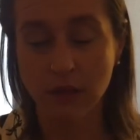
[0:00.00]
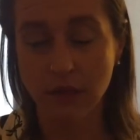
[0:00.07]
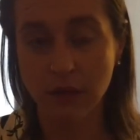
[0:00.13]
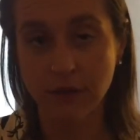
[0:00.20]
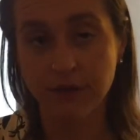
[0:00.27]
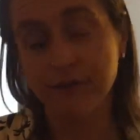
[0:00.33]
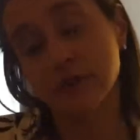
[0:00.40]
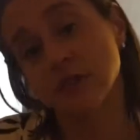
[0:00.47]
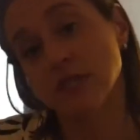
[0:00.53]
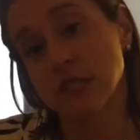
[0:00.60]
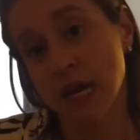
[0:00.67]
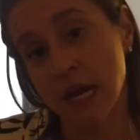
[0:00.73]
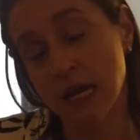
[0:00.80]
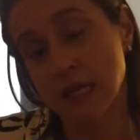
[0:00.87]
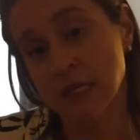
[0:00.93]
The first
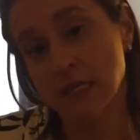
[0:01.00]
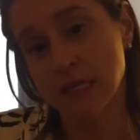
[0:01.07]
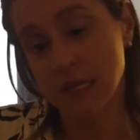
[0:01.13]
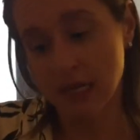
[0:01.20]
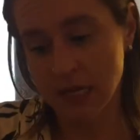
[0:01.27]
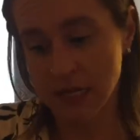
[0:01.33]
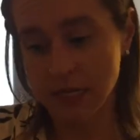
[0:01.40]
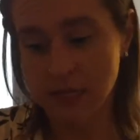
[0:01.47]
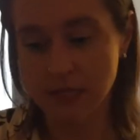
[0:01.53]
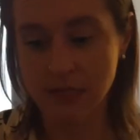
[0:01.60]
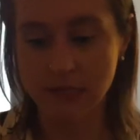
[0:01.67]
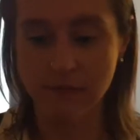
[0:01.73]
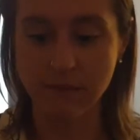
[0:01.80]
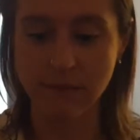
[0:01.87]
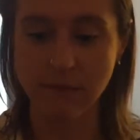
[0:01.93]
size
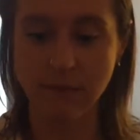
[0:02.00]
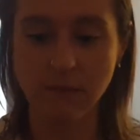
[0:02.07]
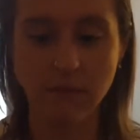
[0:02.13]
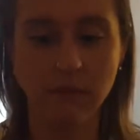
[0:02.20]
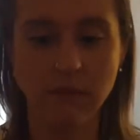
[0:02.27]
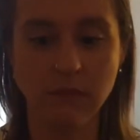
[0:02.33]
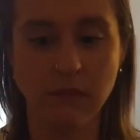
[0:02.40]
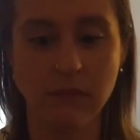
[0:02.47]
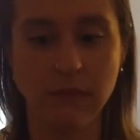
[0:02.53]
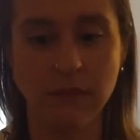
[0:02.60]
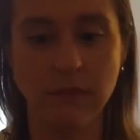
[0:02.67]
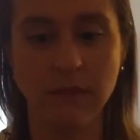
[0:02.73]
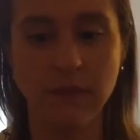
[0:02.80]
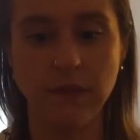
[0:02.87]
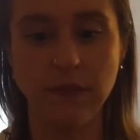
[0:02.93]
is
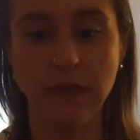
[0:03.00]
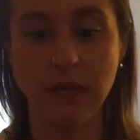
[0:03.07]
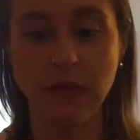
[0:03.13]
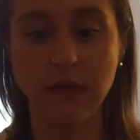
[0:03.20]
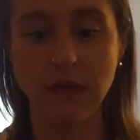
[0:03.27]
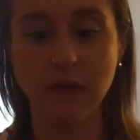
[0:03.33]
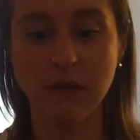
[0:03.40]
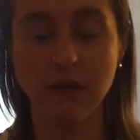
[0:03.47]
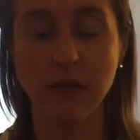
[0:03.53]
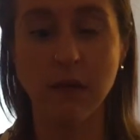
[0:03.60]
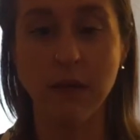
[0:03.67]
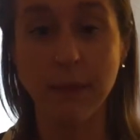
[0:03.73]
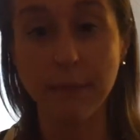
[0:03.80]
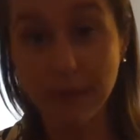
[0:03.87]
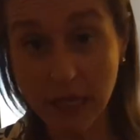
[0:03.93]
the
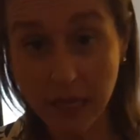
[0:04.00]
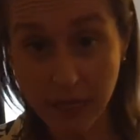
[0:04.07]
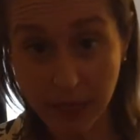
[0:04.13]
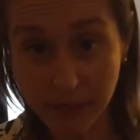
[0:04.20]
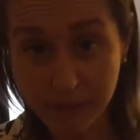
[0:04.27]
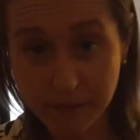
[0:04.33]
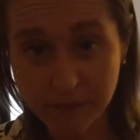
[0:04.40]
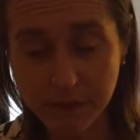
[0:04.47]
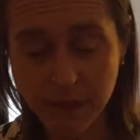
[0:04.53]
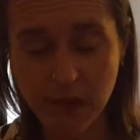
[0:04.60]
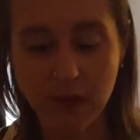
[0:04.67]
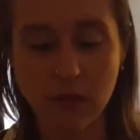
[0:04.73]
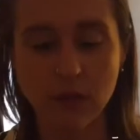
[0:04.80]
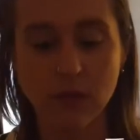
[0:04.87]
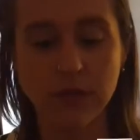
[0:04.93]
medium,
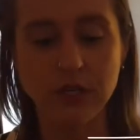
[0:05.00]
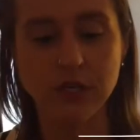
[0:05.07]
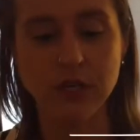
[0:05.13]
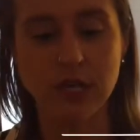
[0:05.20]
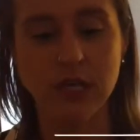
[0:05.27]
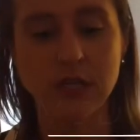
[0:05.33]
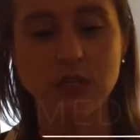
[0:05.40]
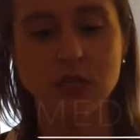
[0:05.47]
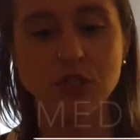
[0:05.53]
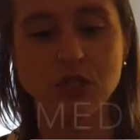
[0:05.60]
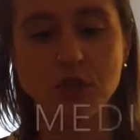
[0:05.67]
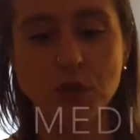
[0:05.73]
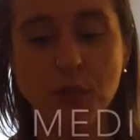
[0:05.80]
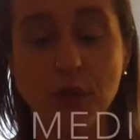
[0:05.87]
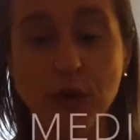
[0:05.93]
which is
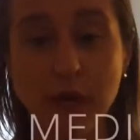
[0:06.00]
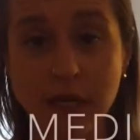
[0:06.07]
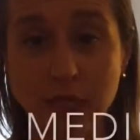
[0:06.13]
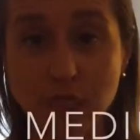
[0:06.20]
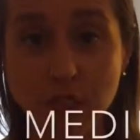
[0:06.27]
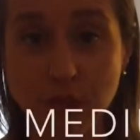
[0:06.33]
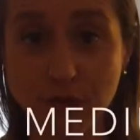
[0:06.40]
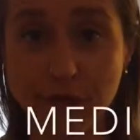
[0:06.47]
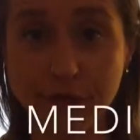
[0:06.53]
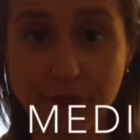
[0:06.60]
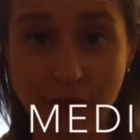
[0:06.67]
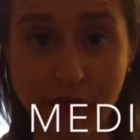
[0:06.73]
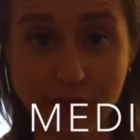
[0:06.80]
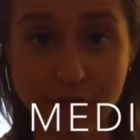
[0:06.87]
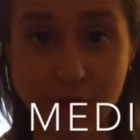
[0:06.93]

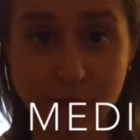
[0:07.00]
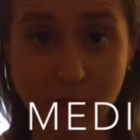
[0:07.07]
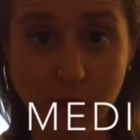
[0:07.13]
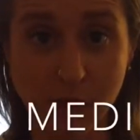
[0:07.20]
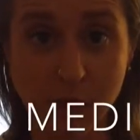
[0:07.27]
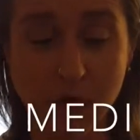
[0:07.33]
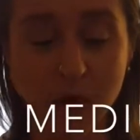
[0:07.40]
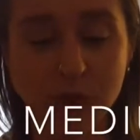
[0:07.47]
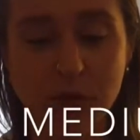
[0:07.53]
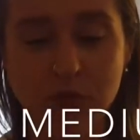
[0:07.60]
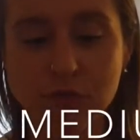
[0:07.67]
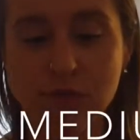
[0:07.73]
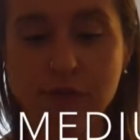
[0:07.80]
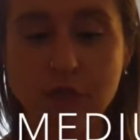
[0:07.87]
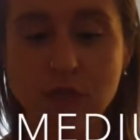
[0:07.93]
2.25 millimeter,
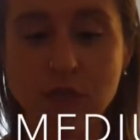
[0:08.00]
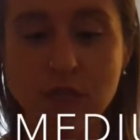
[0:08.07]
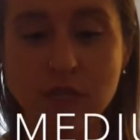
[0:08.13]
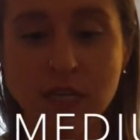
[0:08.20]
which refers to the